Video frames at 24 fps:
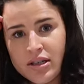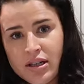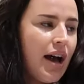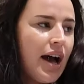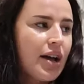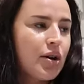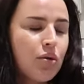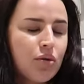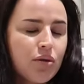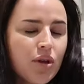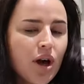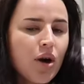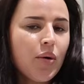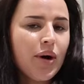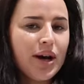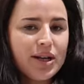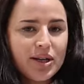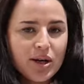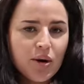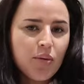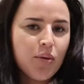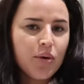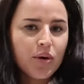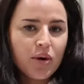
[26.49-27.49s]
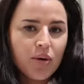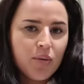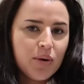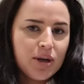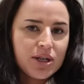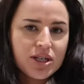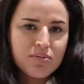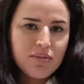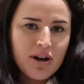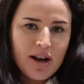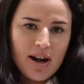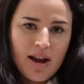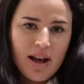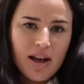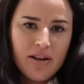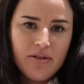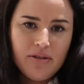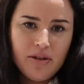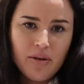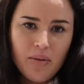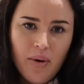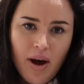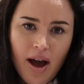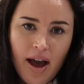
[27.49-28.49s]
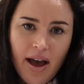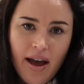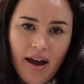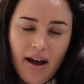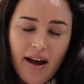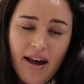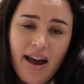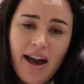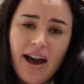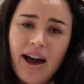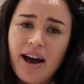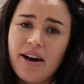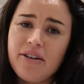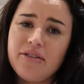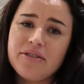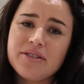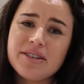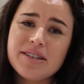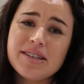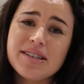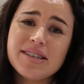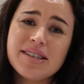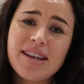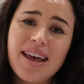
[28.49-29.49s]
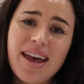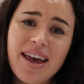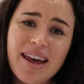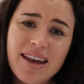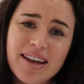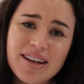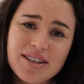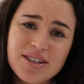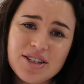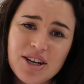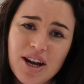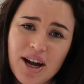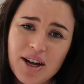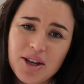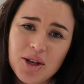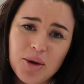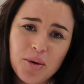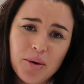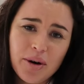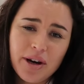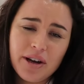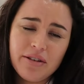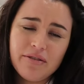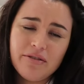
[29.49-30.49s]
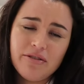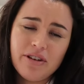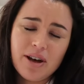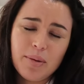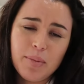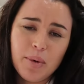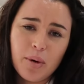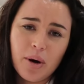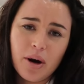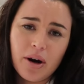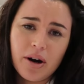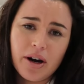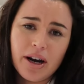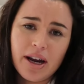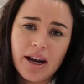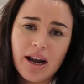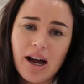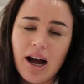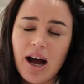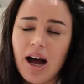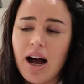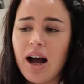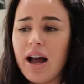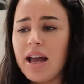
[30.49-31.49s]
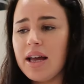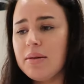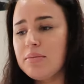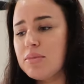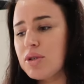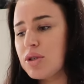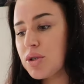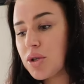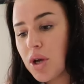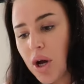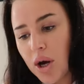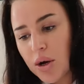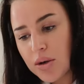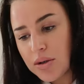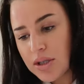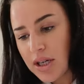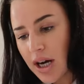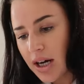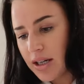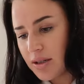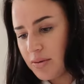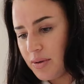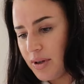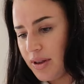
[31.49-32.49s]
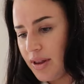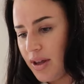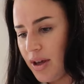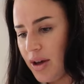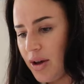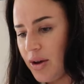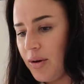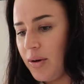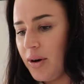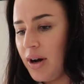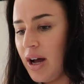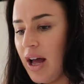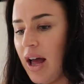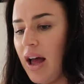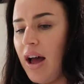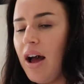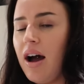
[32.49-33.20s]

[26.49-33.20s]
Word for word: And although I don't want to wish my life away, I have to say January and February, I am so done with you.